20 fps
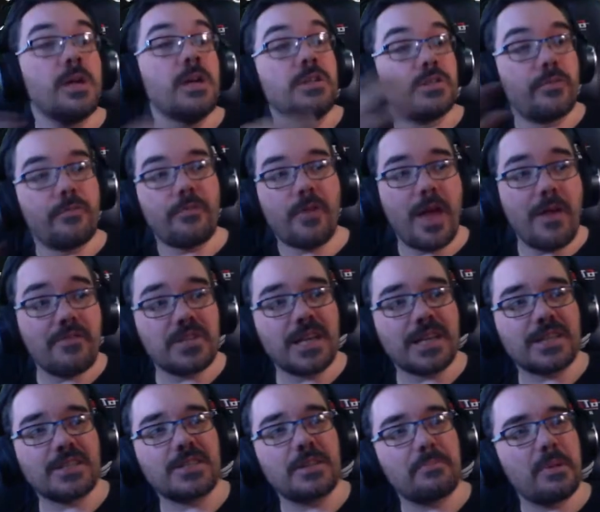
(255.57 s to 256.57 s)
So flavor
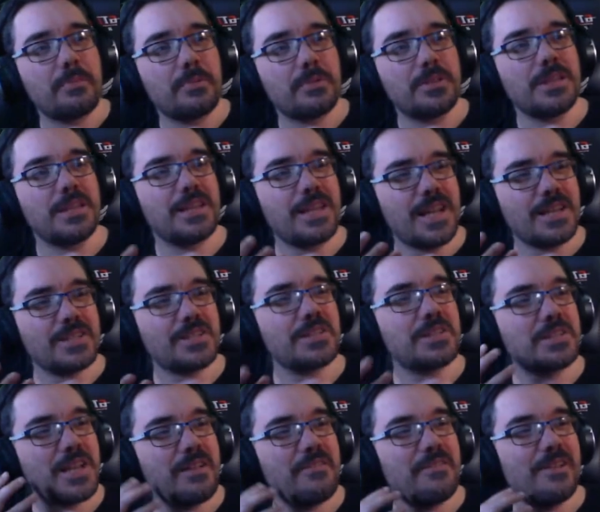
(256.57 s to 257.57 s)
text that people didn't
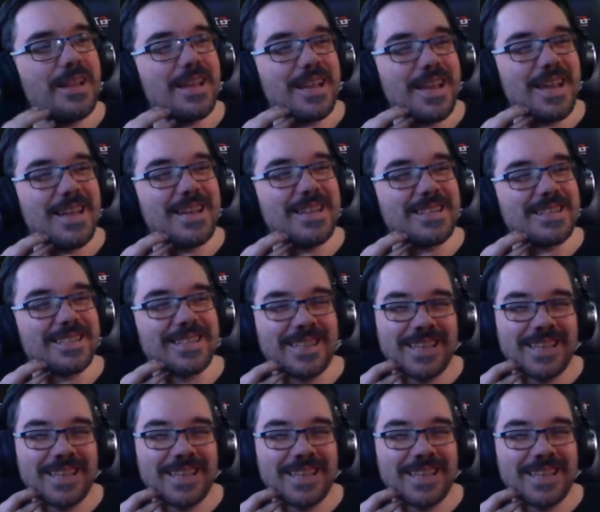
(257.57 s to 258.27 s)
necessarily need to.